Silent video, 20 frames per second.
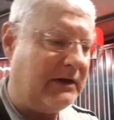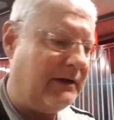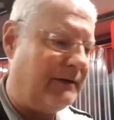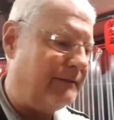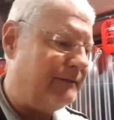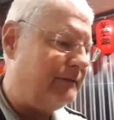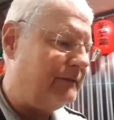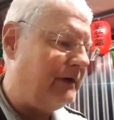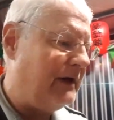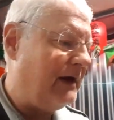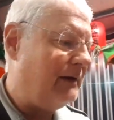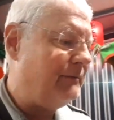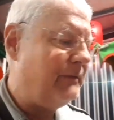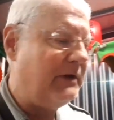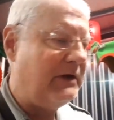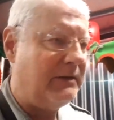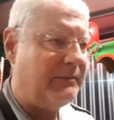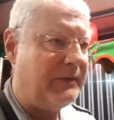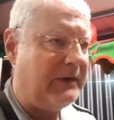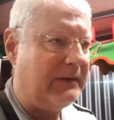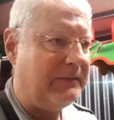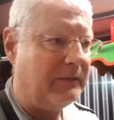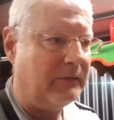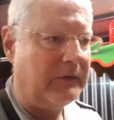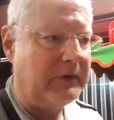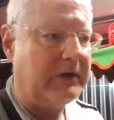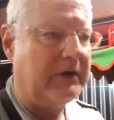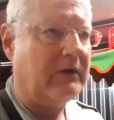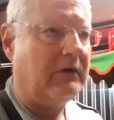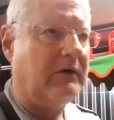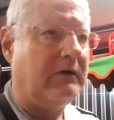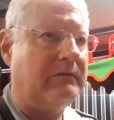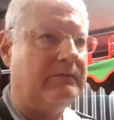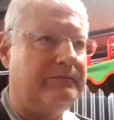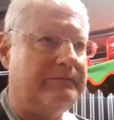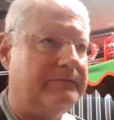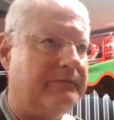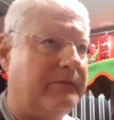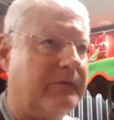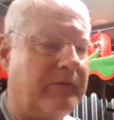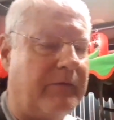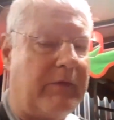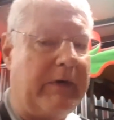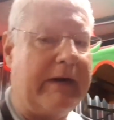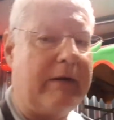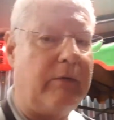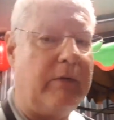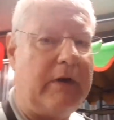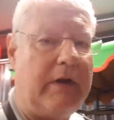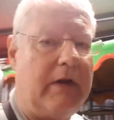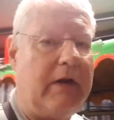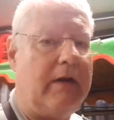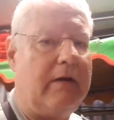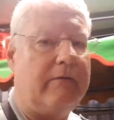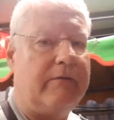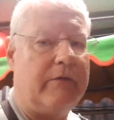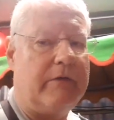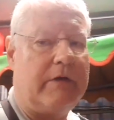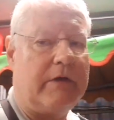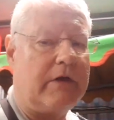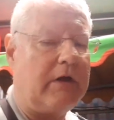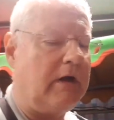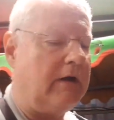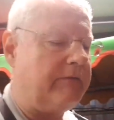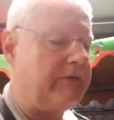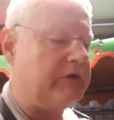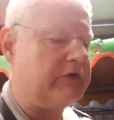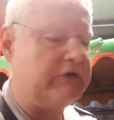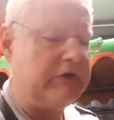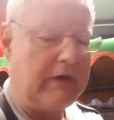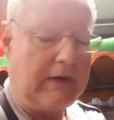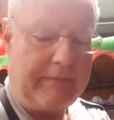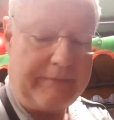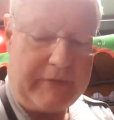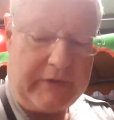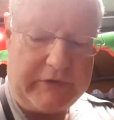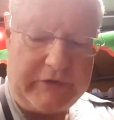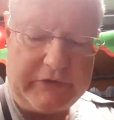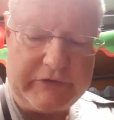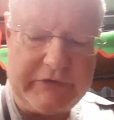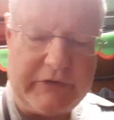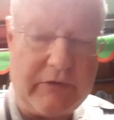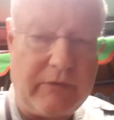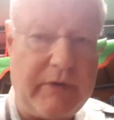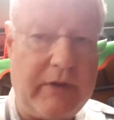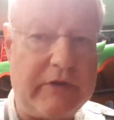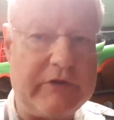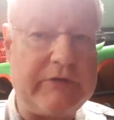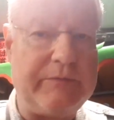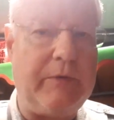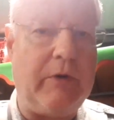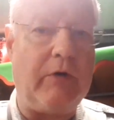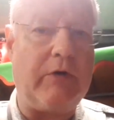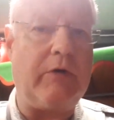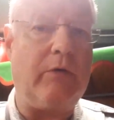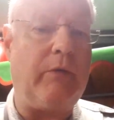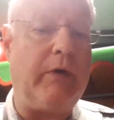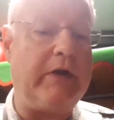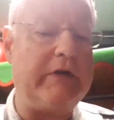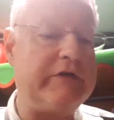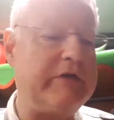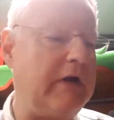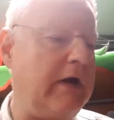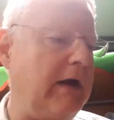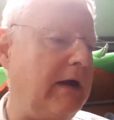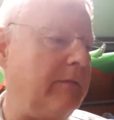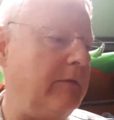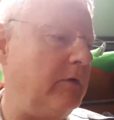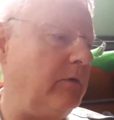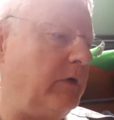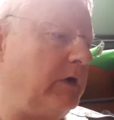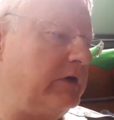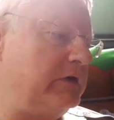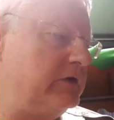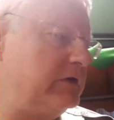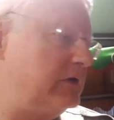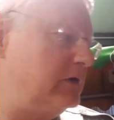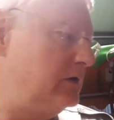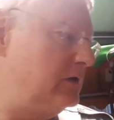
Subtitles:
Not many people here frequented it for the coffee shop. They just sit around, smoke, and waste time and waste